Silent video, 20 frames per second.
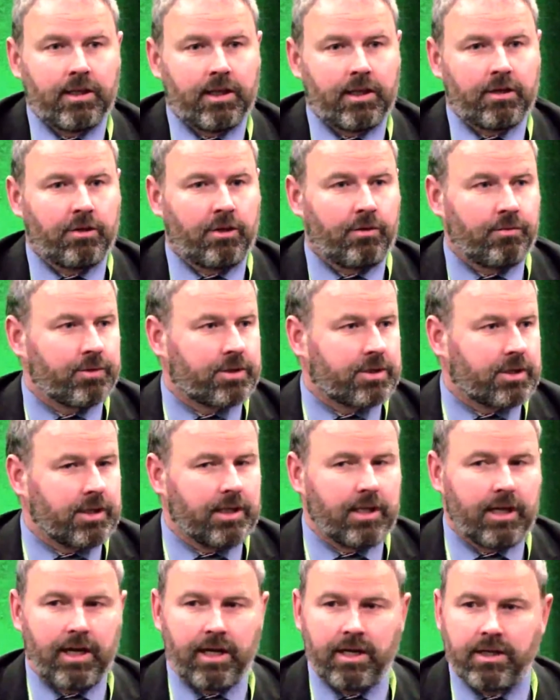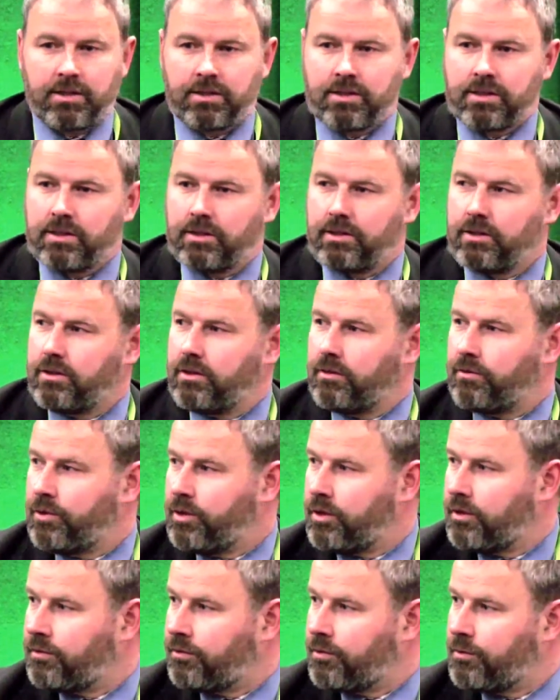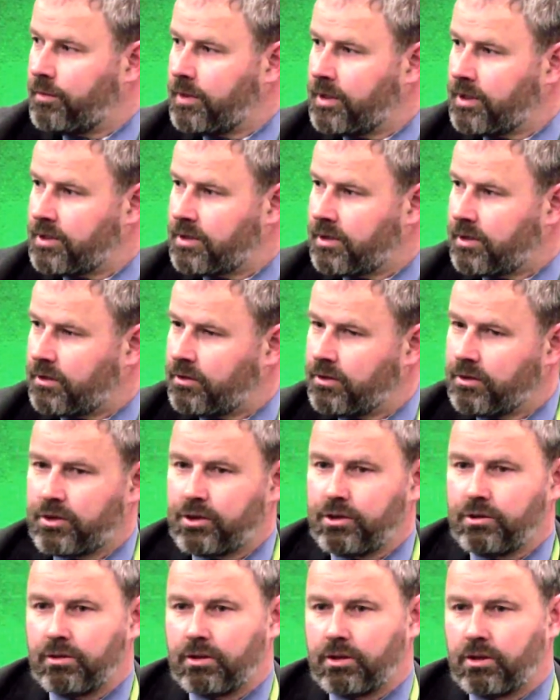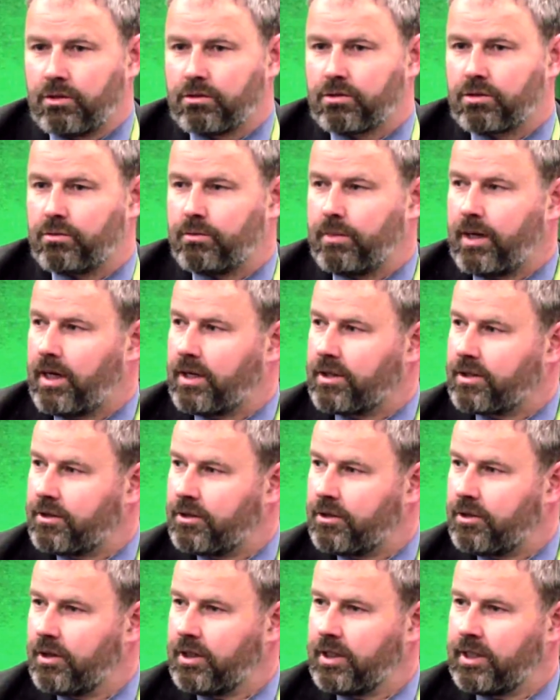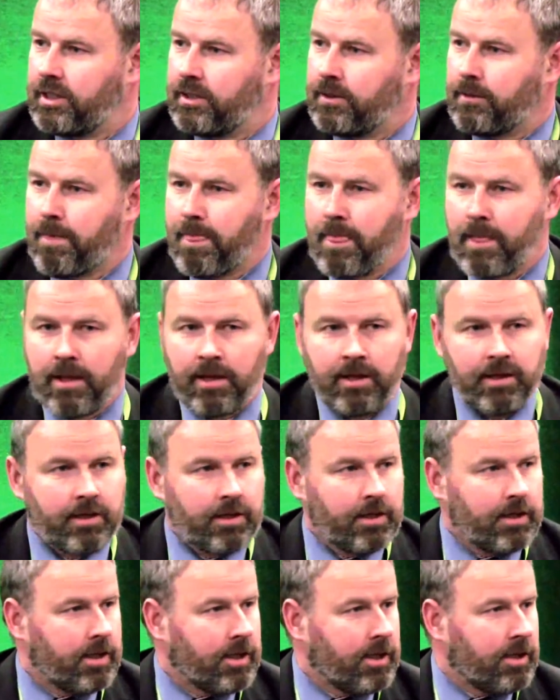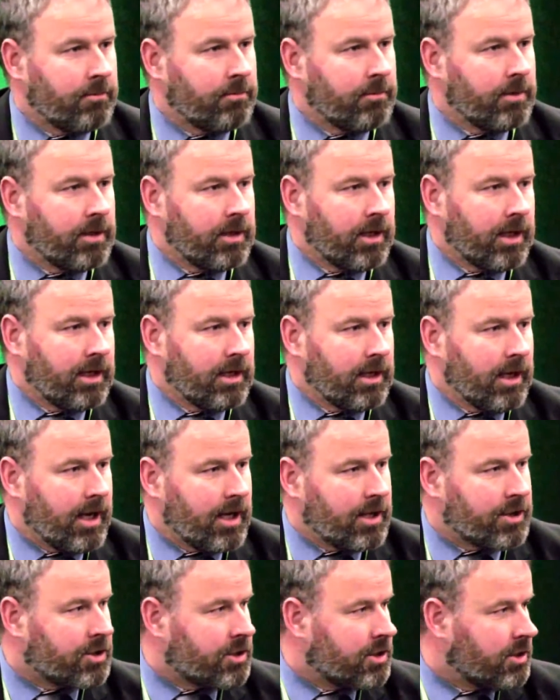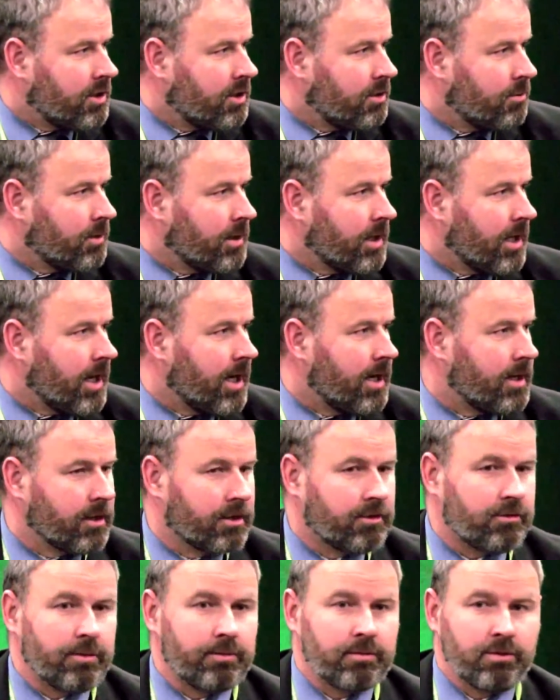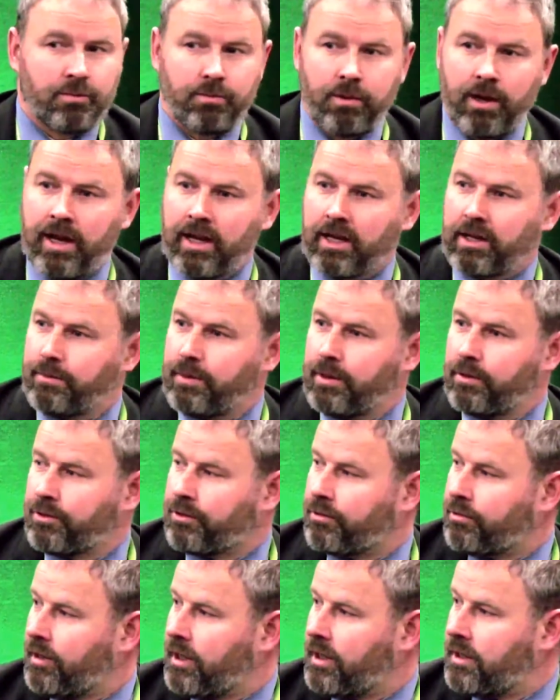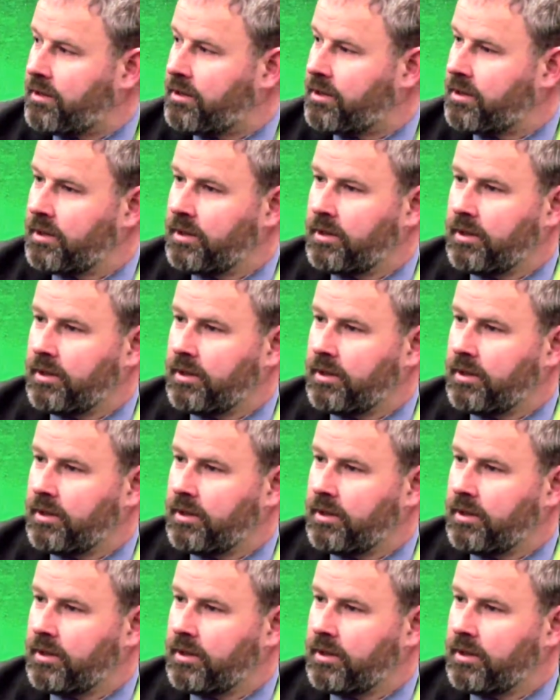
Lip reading: And obviously, as you've heard from Minister Goodhue and also Martin earlier, late last year we had a criminal blackmail threat